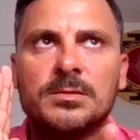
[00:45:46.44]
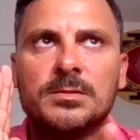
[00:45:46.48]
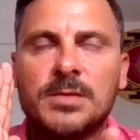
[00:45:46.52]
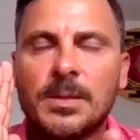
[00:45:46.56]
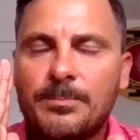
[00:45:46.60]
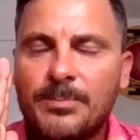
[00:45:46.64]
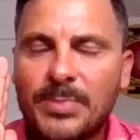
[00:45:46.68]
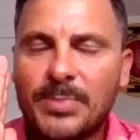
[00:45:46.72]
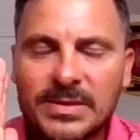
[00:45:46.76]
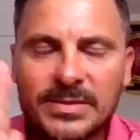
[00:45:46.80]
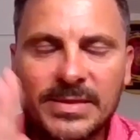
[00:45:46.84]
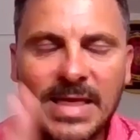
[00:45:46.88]
the
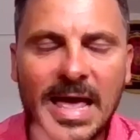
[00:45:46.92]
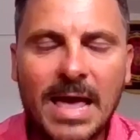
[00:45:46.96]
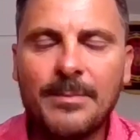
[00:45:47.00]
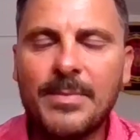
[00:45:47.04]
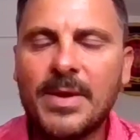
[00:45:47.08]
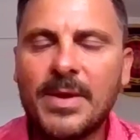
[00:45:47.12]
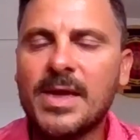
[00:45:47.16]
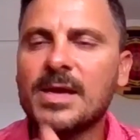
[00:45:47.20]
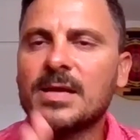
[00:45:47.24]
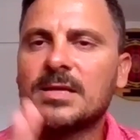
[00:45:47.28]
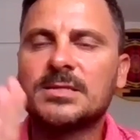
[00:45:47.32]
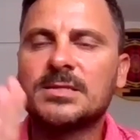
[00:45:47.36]

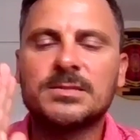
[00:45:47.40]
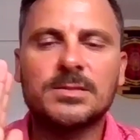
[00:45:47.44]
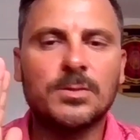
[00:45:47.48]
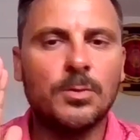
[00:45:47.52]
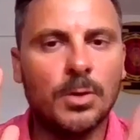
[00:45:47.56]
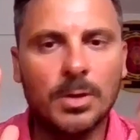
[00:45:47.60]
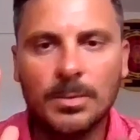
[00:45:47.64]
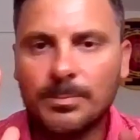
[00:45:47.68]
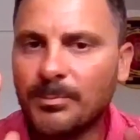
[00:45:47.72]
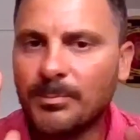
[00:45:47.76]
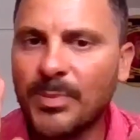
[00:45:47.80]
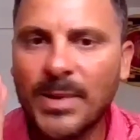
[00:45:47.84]
pandemics
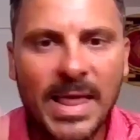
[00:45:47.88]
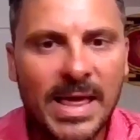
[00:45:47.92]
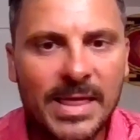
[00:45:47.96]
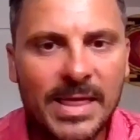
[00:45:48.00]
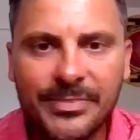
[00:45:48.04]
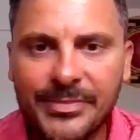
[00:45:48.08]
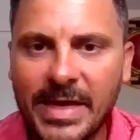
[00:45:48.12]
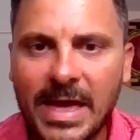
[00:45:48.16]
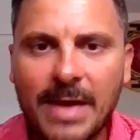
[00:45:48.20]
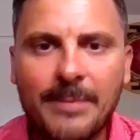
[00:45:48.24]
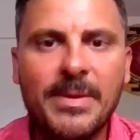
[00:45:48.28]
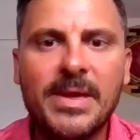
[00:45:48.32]
or
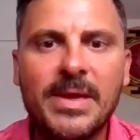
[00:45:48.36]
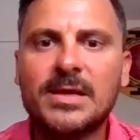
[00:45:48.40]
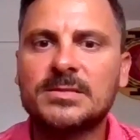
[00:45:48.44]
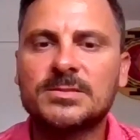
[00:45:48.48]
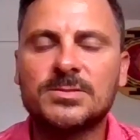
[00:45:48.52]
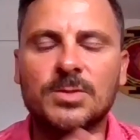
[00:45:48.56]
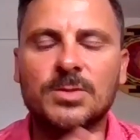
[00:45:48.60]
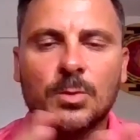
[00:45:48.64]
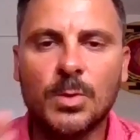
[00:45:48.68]
pandemics